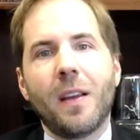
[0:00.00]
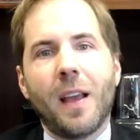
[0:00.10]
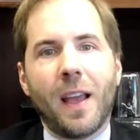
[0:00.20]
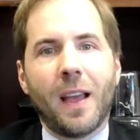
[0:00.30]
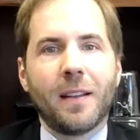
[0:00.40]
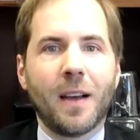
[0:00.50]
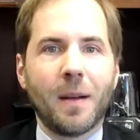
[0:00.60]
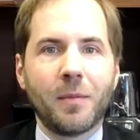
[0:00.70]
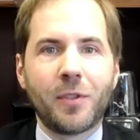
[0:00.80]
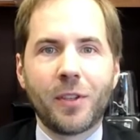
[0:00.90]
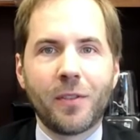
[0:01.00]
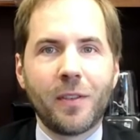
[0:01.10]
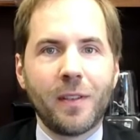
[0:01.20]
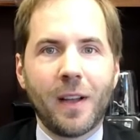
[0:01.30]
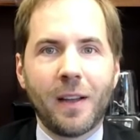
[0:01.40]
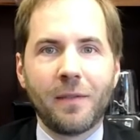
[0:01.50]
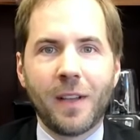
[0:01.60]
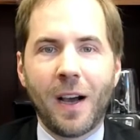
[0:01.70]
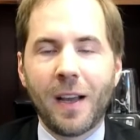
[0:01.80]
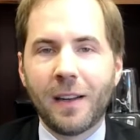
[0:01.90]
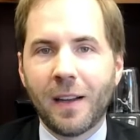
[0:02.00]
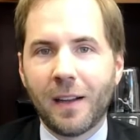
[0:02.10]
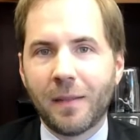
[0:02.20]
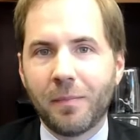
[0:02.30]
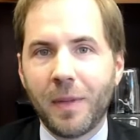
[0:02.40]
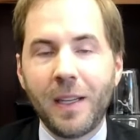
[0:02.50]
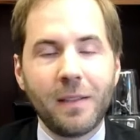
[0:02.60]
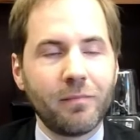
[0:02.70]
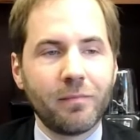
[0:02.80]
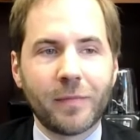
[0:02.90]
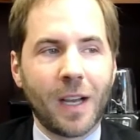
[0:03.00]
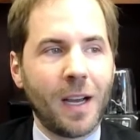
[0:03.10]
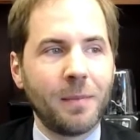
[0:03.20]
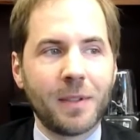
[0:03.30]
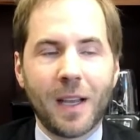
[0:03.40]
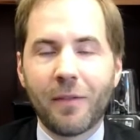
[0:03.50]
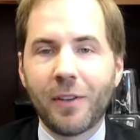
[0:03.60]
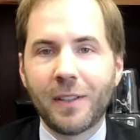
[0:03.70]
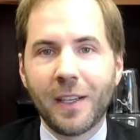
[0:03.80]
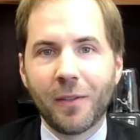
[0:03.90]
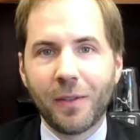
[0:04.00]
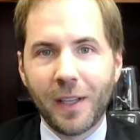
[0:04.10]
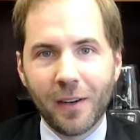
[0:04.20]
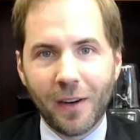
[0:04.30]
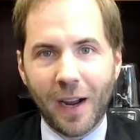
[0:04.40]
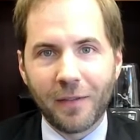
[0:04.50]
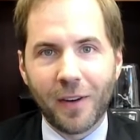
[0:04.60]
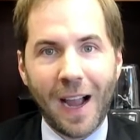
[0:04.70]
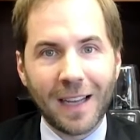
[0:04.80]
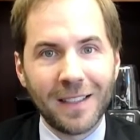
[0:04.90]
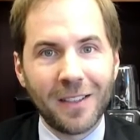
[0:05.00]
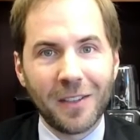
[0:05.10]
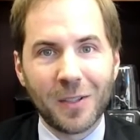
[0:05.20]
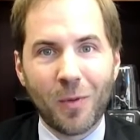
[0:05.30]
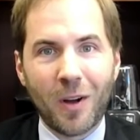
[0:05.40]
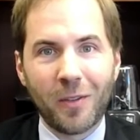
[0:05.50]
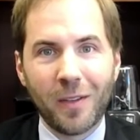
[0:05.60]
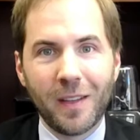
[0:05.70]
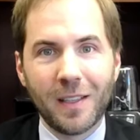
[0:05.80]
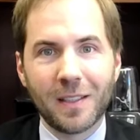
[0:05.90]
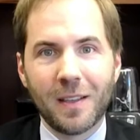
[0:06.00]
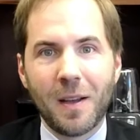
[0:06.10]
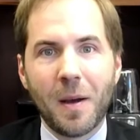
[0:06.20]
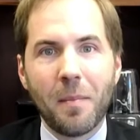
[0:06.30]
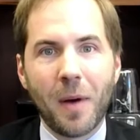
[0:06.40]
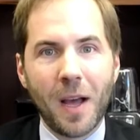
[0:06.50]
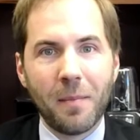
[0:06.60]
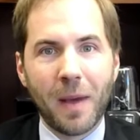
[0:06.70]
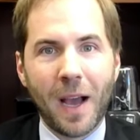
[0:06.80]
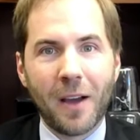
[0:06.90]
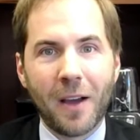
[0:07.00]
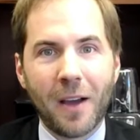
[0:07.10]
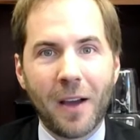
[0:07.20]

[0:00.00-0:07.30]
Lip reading: And children have died many times every single year after accidentally swallowing these button batteries.